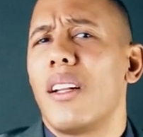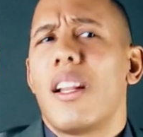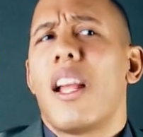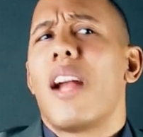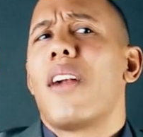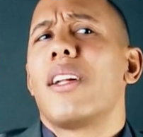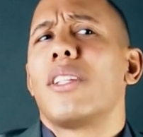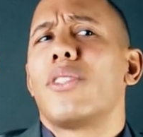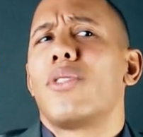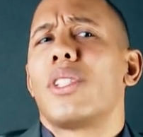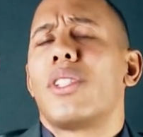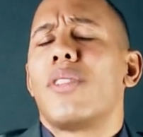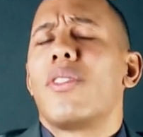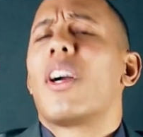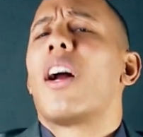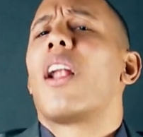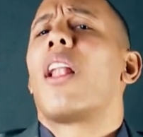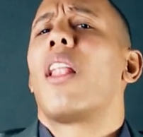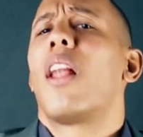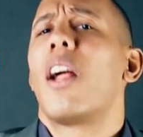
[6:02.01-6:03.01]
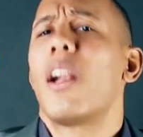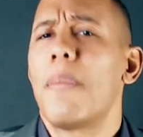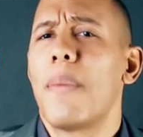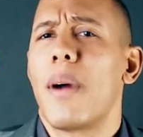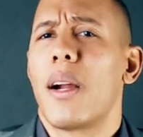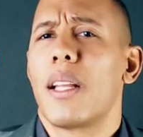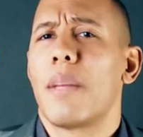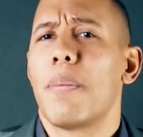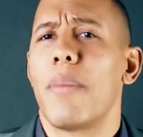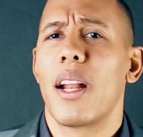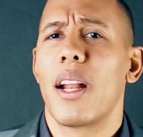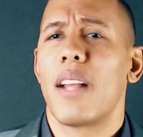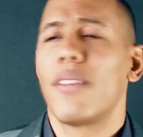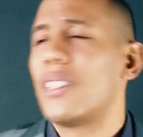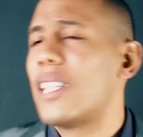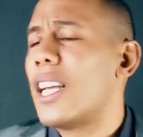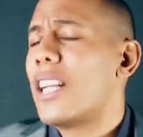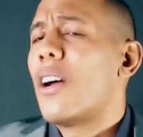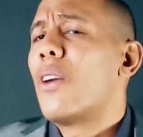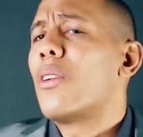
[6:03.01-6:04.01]
They're interested if you got a lot of money,
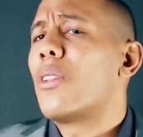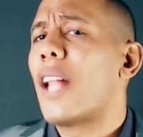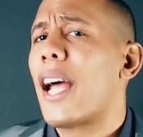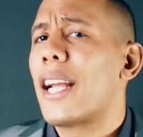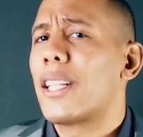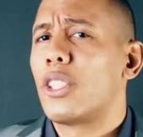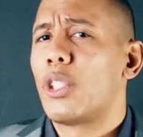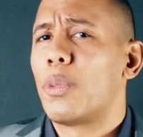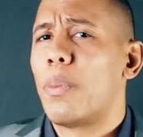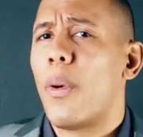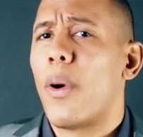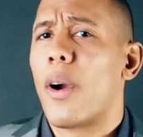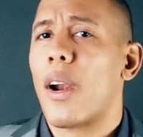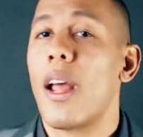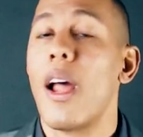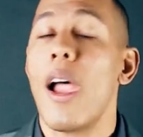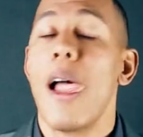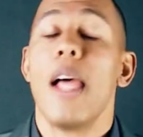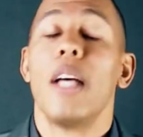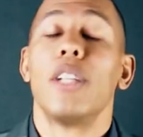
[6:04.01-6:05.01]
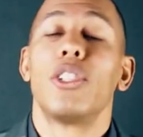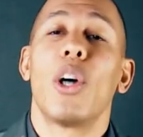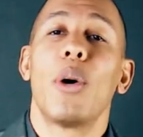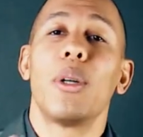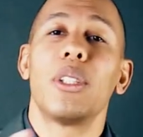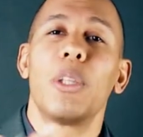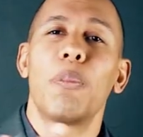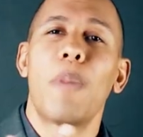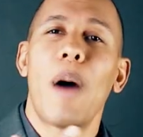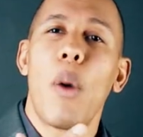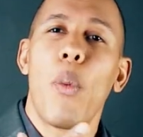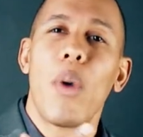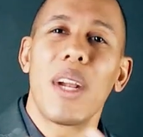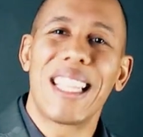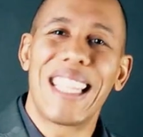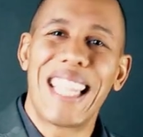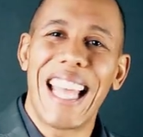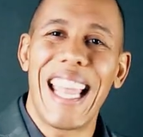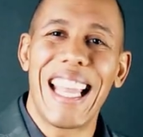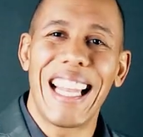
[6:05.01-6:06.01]
if they don't like the sport. So it's about
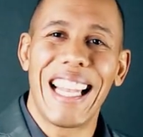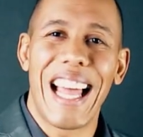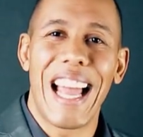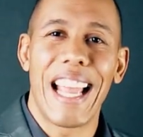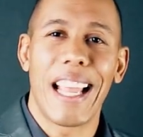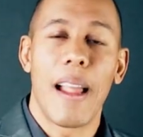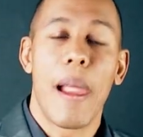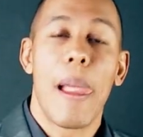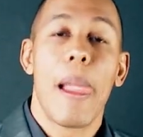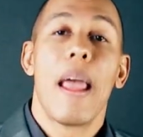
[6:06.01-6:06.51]
what they like.